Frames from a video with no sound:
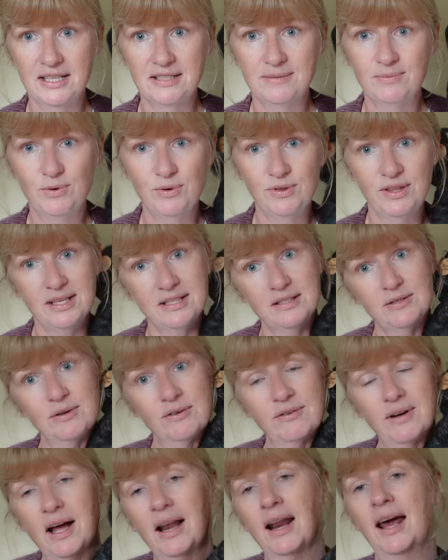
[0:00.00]
It's more this
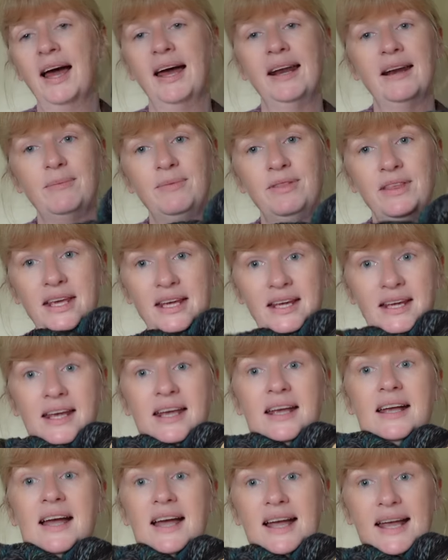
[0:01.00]
sort of colour. And I'm
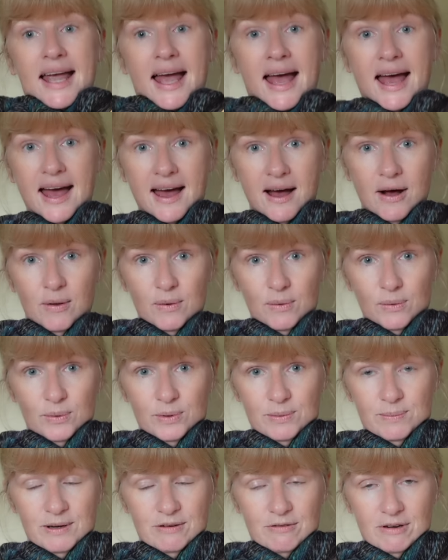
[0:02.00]
thinking a cowl
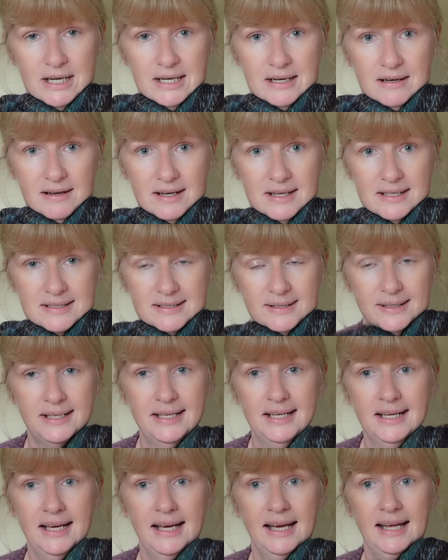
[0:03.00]
would be really nice.
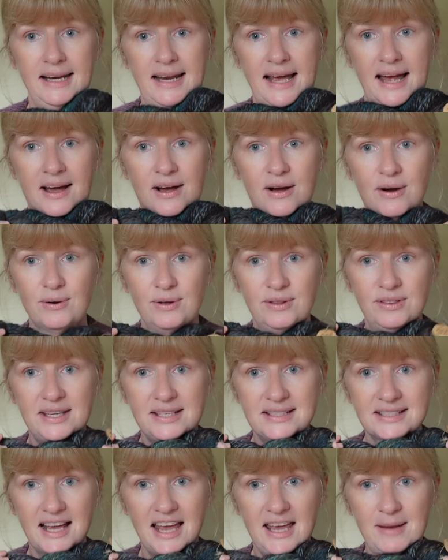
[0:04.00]
Now,
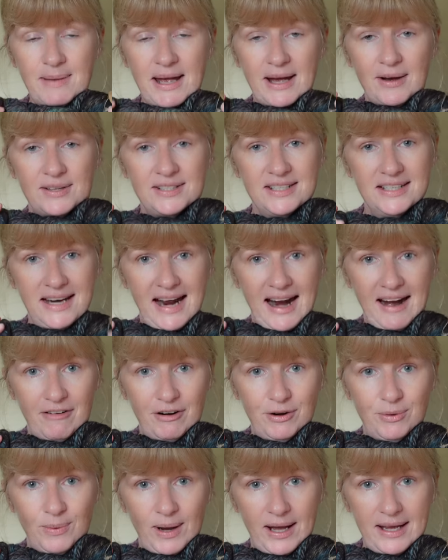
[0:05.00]
this came out as an
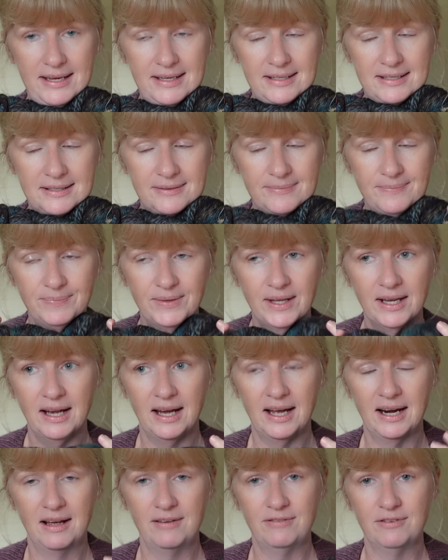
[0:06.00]
Aran weight
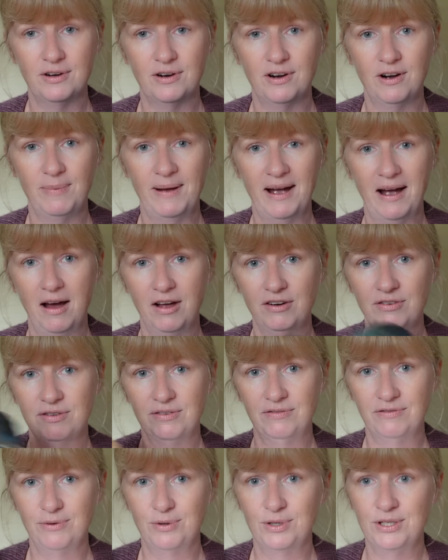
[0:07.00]
and I've got about
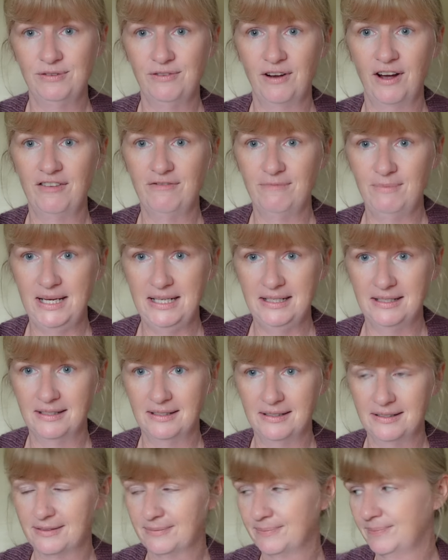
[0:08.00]
145
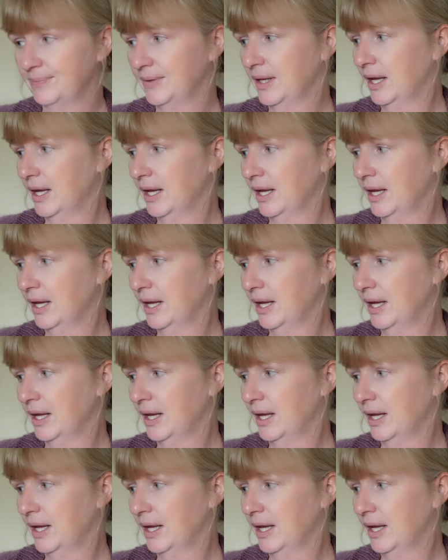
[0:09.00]
metres.